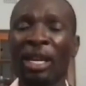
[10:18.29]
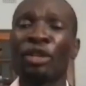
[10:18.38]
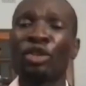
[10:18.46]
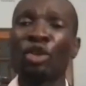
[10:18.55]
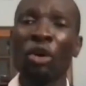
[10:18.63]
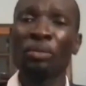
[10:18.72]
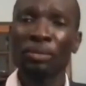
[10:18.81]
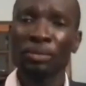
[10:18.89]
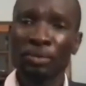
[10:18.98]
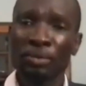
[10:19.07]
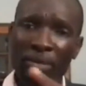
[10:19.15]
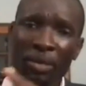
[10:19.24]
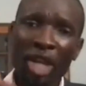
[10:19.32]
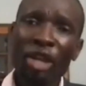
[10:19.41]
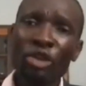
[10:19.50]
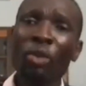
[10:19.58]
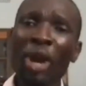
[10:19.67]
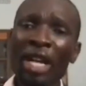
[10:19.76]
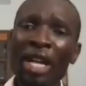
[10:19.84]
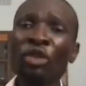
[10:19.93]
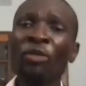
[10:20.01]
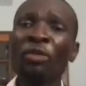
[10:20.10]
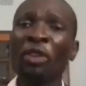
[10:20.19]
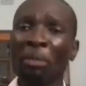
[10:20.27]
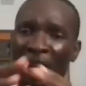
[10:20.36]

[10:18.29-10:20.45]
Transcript: So, so once you've